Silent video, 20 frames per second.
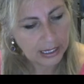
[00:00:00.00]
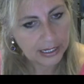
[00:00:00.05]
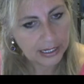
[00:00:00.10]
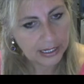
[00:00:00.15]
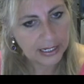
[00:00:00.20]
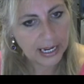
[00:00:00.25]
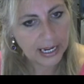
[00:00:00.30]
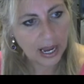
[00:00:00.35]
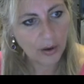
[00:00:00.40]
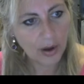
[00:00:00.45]

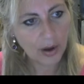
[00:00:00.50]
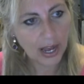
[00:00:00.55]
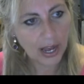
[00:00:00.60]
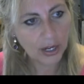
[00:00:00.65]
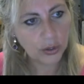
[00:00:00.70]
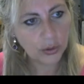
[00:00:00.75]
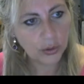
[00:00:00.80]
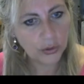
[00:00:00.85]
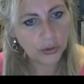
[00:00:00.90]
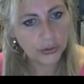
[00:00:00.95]
Now, I
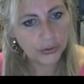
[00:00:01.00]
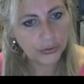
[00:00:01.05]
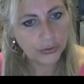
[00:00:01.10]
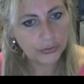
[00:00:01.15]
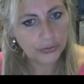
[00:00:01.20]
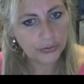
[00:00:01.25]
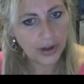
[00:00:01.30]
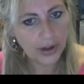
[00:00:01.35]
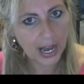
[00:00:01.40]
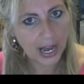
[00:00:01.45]
couldn't
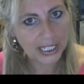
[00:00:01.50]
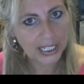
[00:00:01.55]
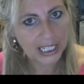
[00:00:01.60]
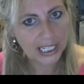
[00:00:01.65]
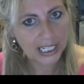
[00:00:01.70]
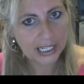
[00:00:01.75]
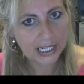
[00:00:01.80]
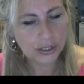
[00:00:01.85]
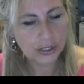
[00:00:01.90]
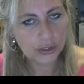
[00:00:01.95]
find
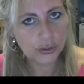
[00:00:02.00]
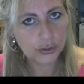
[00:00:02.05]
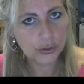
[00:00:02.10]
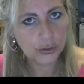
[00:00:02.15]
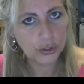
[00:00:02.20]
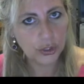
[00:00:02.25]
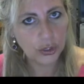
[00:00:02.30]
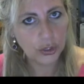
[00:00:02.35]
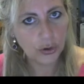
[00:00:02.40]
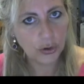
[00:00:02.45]
links
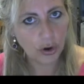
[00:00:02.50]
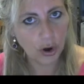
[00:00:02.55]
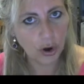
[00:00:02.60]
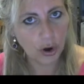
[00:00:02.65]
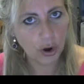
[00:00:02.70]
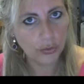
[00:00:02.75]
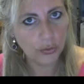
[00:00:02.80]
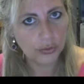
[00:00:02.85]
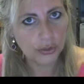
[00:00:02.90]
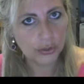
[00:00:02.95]
to your
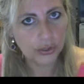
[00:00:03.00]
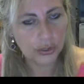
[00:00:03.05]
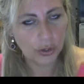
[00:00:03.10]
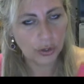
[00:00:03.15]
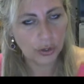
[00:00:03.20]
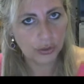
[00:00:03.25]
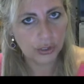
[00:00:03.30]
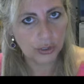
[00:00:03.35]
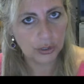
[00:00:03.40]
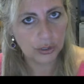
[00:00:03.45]
own
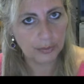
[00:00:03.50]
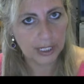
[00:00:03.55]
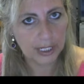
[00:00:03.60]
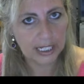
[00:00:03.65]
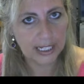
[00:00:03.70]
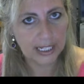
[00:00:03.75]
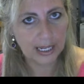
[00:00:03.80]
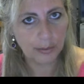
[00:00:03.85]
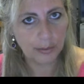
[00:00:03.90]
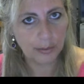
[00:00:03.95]
social
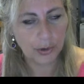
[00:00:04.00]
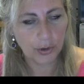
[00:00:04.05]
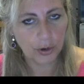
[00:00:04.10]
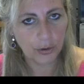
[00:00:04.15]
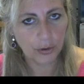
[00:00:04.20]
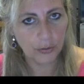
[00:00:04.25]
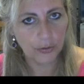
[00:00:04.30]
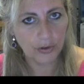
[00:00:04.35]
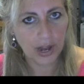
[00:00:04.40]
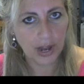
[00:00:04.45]
media
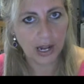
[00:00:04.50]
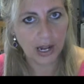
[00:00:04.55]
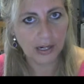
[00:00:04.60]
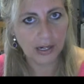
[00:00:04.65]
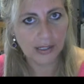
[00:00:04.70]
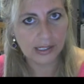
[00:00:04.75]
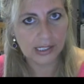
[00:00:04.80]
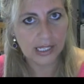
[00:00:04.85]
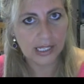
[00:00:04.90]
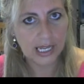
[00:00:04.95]

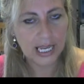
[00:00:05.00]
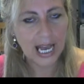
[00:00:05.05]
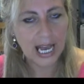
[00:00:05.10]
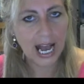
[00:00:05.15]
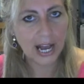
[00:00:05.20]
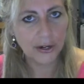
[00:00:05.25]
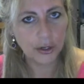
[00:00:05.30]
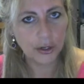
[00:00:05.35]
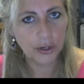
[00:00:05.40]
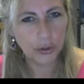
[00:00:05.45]
profiles.
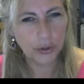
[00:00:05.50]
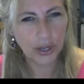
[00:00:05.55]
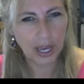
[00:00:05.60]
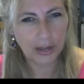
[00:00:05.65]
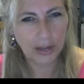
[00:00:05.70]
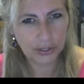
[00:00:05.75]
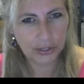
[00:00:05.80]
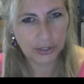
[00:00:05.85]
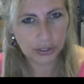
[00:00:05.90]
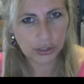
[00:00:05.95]
I know you
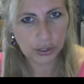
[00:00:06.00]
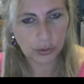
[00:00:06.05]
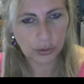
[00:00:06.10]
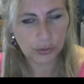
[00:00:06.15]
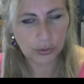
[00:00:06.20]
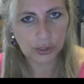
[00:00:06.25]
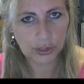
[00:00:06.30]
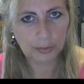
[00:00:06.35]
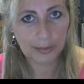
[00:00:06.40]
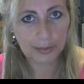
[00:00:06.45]
have the
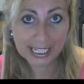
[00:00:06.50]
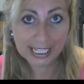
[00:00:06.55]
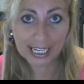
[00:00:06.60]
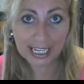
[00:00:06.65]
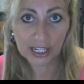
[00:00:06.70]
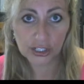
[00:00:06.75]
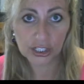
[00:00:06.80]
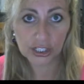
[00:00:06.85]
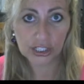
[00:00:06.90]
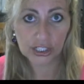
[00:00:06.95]
social
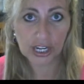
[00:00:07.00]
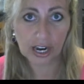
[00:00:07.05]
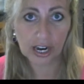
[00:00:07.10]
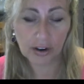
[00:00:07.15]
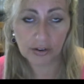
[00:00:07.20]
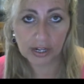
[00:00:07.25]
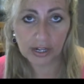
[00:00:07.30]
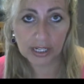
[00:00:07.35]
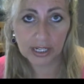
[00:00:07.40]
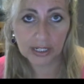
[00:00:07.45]
media
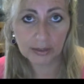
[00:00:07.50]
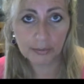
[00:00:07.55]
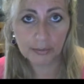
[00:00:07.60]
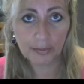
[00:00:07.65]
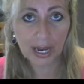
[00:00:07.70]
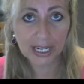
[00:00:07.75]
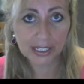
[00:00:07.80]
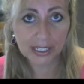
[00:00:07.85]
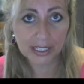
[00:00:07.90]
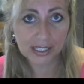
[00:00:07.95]
sharing
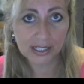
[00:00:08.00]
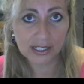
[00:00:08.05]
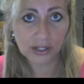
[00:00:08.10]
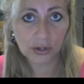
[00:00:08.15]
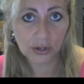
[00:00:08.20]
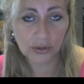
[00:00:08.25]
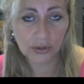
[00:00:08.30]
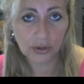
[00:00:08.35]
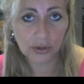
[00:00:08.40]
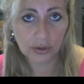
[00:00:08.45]
buttons
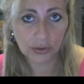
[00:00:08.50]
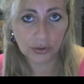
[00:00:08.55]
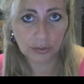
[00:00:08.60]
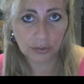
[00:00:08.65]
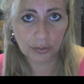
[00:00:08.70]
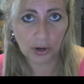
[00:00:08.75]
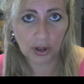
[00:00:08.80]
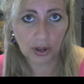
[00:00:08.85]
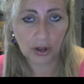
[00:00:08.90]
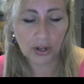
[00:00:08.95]
on the
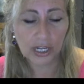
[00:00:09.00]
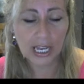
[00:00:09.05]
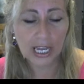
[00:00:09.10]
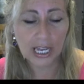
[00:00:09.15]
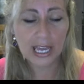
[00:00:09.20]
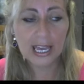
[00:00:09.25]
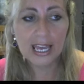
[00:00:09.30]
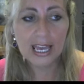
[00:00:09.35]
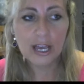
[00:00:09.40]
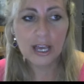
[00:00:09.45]
blog,
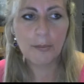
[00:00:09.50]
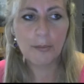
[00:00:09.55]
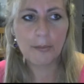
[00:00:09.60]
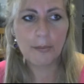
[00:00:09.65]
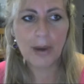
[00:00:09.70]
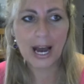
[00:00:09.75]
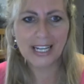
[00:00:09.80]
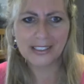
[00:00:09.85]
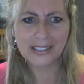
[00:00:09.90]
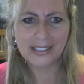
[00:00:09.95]

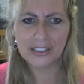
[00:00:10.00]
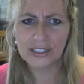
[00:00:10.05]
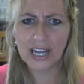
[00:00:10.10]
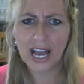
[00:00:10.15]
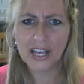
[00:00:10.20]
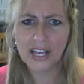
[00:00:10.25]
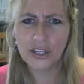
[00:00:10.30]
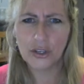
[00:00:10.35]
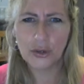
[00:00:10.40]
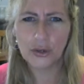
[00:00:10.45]
but
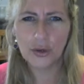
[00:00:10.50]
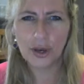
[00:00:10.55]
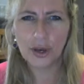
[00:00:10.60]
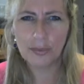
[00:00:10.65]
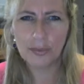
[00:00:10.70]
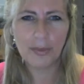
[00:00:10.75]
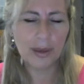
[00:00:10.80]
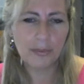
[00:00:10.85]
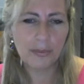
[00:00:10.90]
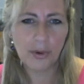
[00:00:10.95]
are you a
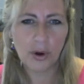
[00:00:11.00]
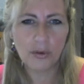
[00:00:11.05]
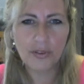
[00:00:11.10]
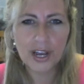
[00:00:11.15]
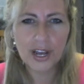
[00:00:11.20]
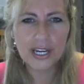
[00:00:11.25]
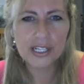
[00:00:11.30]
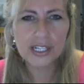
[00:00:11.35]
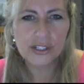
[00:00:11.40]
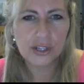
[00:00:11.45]
member of
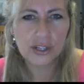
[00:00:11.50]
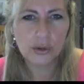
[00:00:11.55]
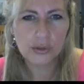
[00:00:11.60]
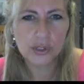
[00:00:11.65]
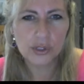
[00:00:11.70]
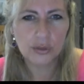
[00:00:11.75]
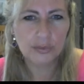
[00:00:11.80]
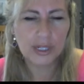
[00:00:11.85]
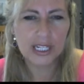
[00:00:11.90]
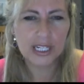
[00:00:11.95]
any
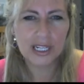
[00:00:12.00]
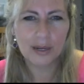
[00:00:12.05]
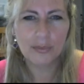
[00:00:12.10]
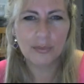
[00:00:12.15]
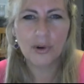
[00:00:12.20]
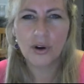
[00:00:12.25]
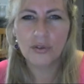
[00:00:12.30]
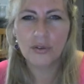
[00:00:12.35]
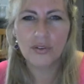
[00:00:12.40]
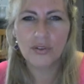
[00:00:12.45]
social media
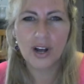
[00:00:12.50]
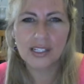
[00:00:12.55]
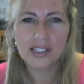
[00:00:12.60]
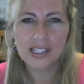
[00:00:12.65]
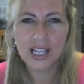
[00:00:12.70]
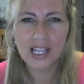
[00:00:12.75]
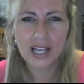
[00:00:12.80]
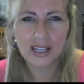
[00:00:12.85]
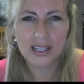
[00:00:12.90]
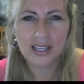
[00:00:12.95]
profiles
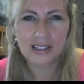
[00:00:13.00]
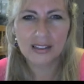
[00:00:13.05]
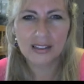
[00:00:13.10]
like